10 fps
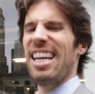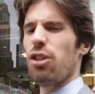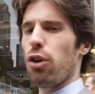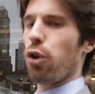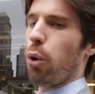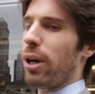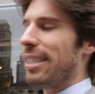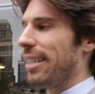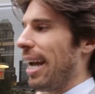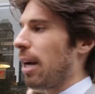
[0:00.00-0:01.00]
It's a little corny
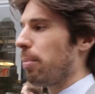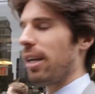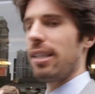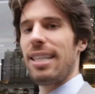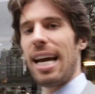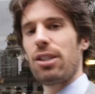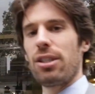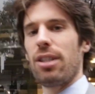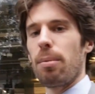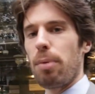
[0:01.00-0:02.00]
tag, but it
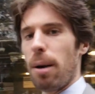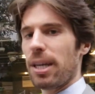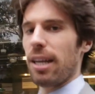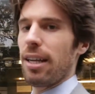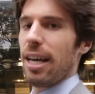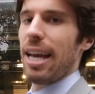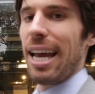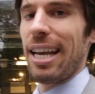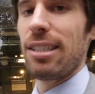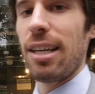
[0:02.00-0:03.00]
attaches to the pumpkin
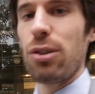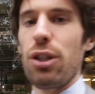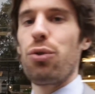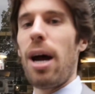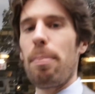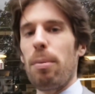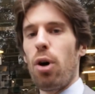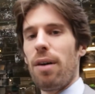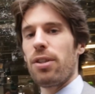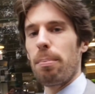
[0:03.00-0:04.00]
and essentially drop them
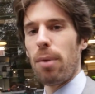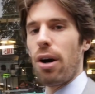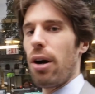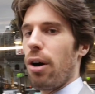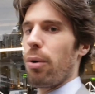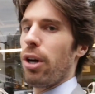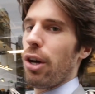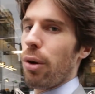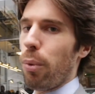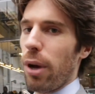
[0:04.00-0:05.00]
off tomorrow
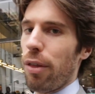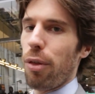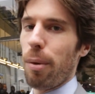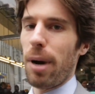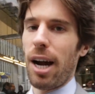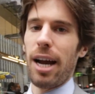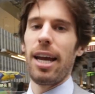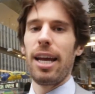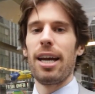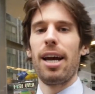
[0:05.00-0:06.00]
with
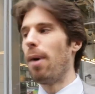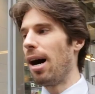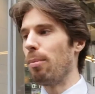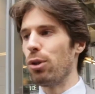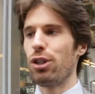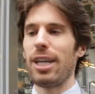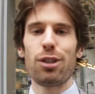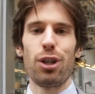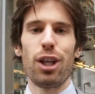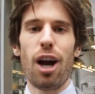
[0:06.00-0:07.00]
my mom, which is actually the